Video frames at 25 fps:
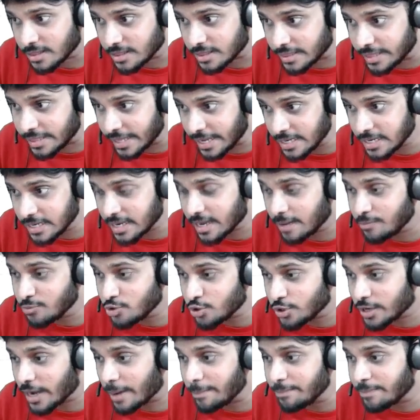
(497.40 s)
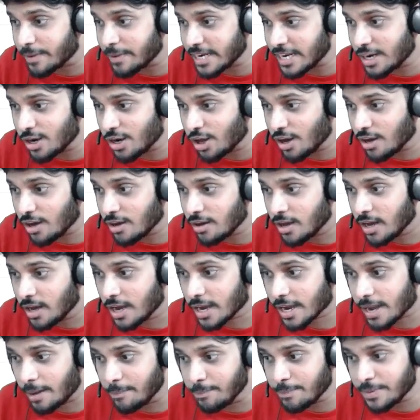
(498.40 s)
Then come to company law.
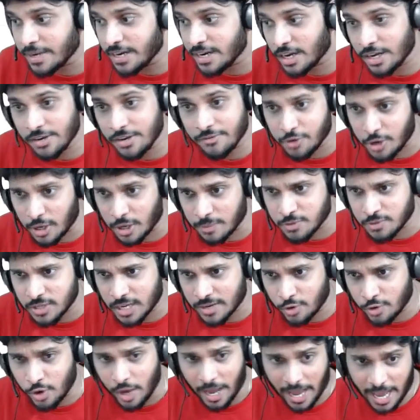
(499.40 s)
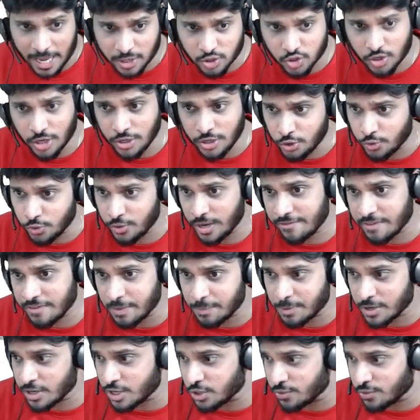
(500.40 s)
Company law, if you observe, no, as on today, February